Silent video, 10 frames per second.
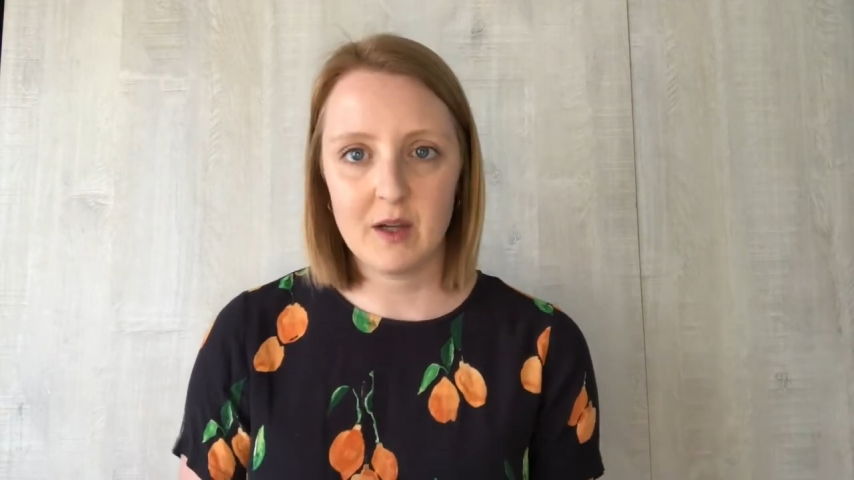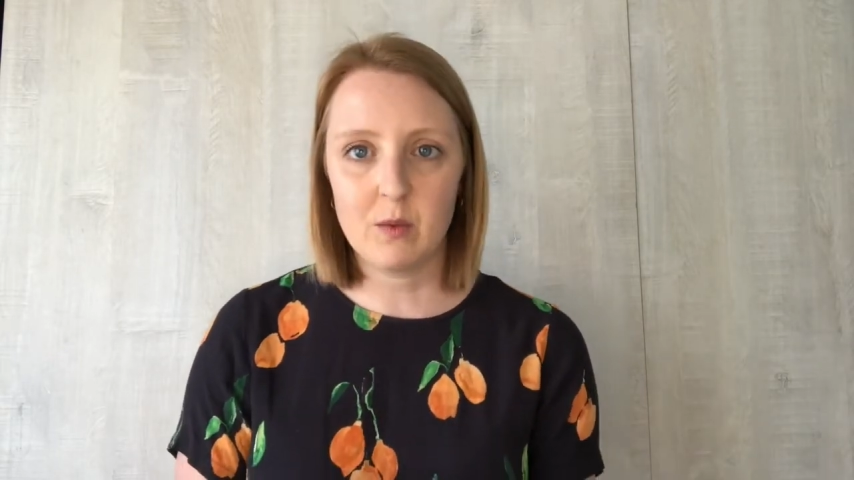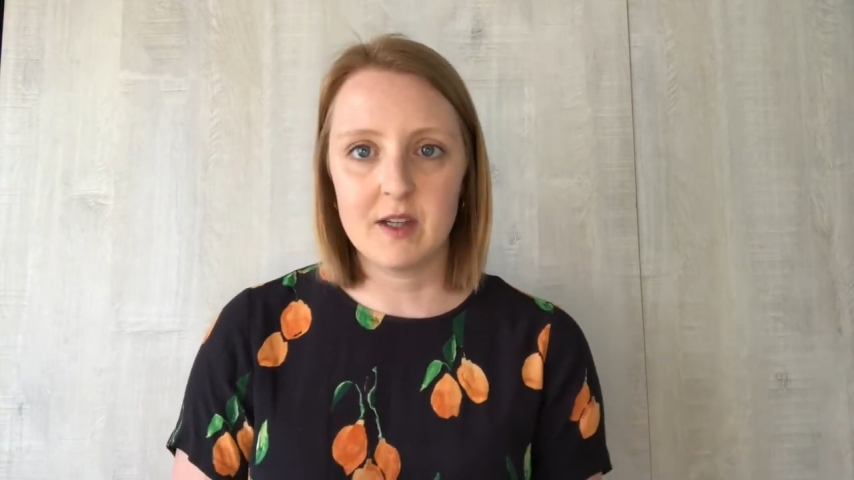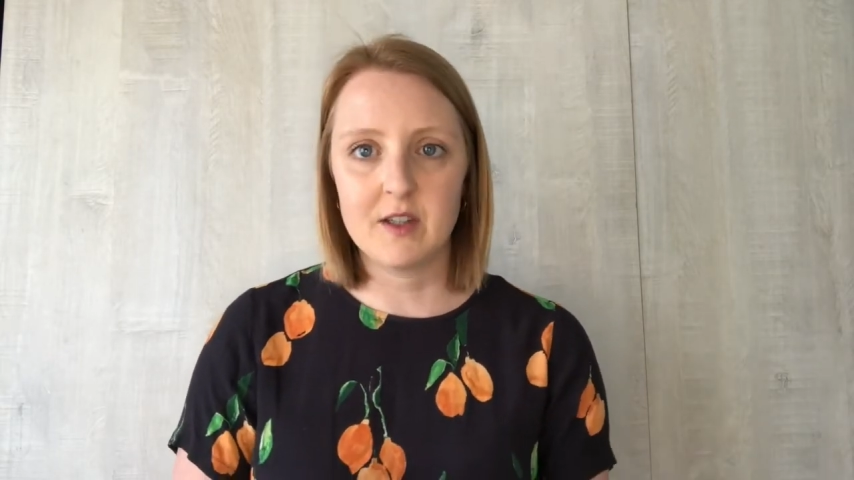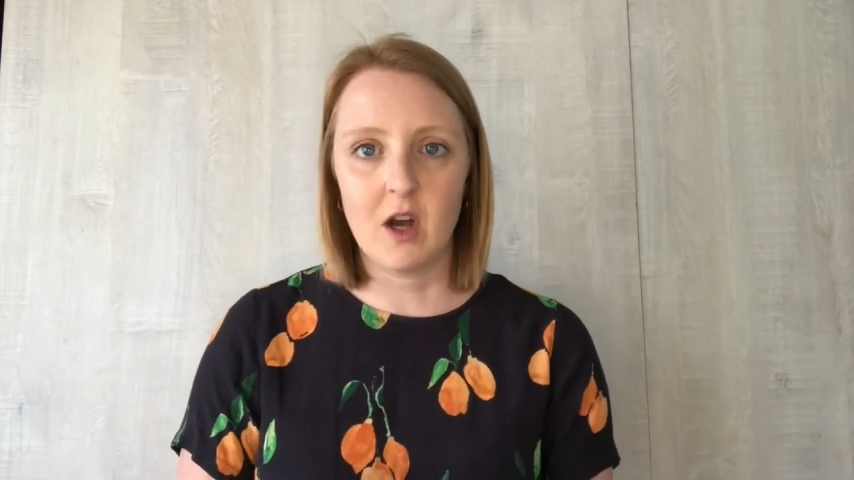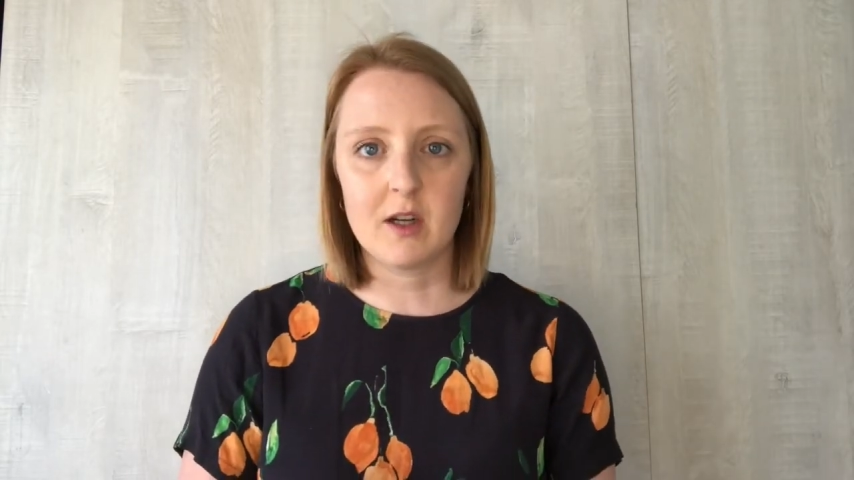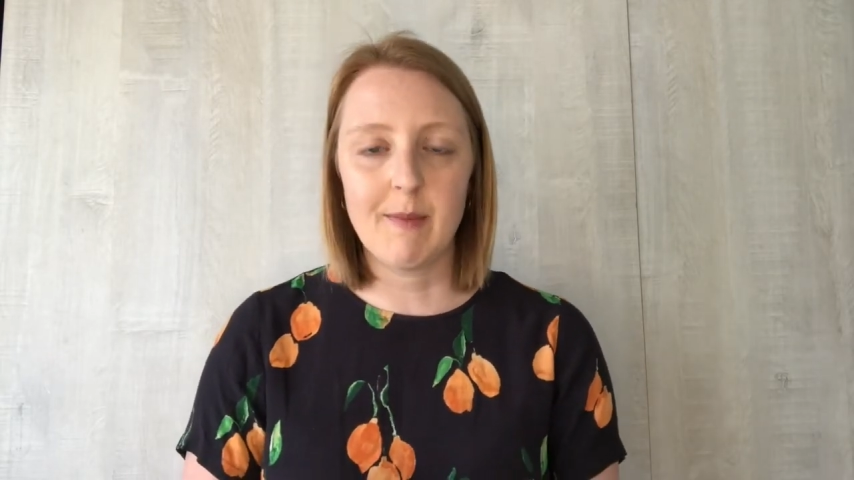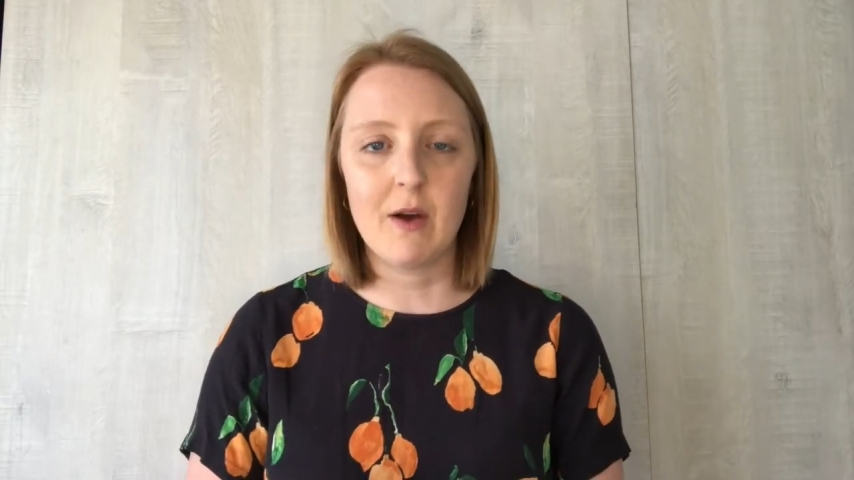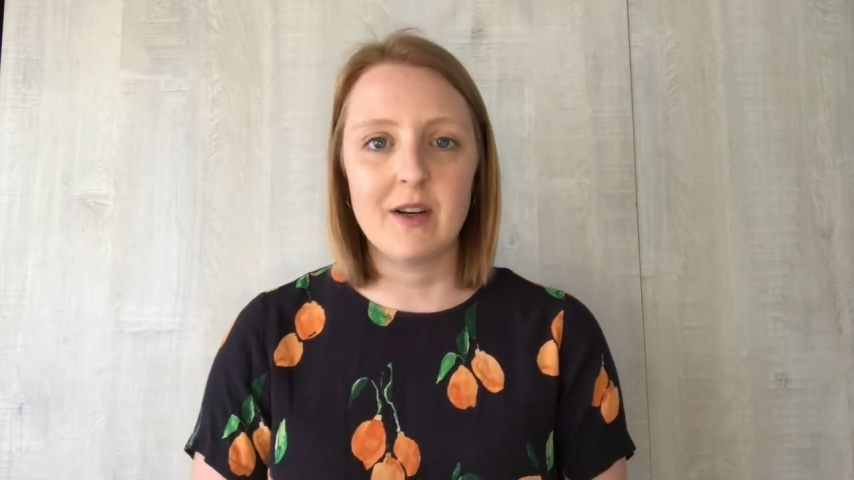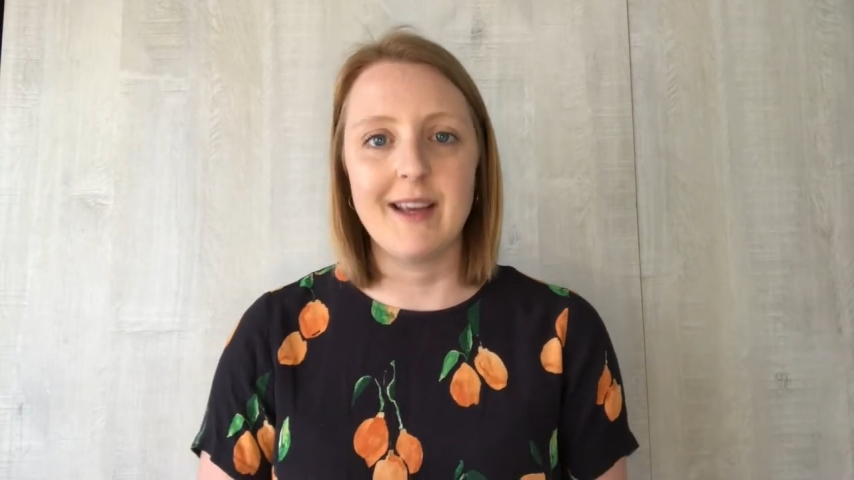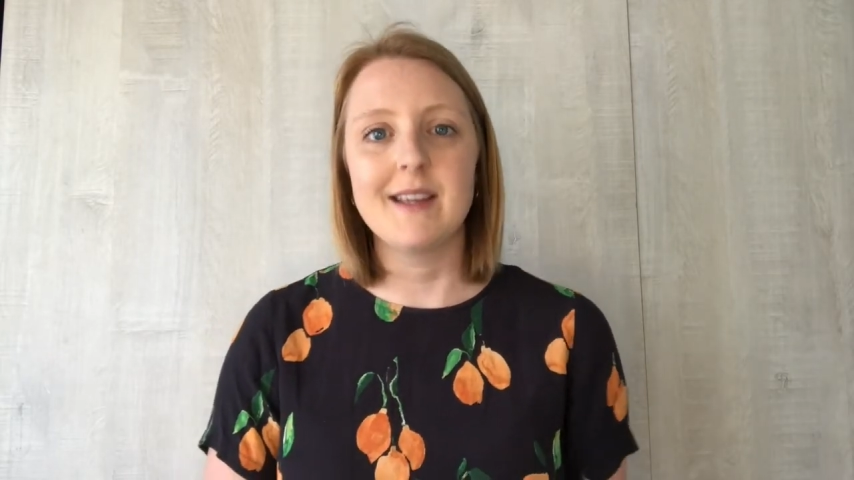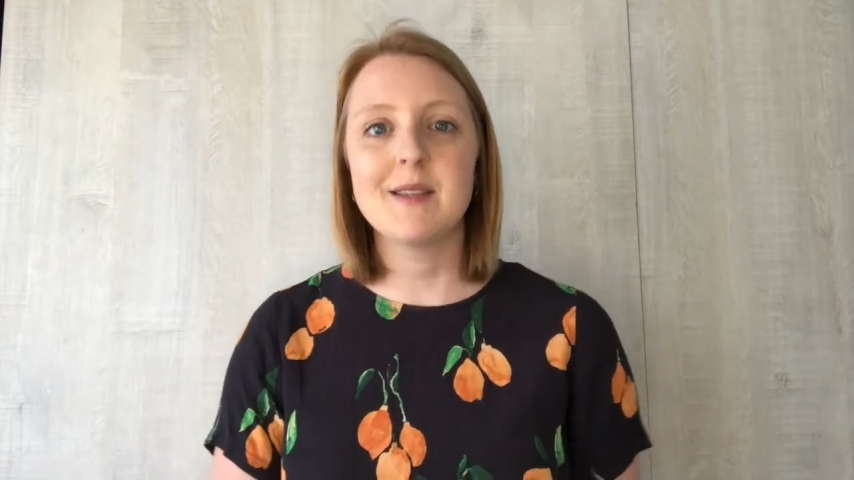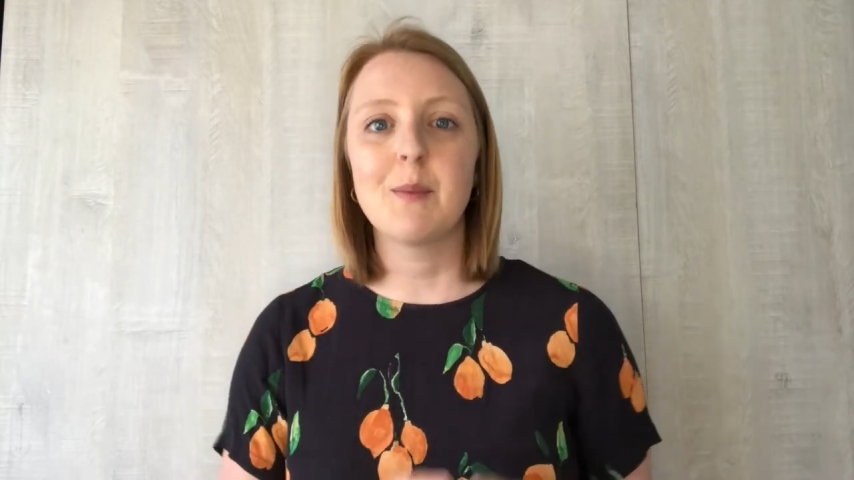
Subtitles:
want to talk about is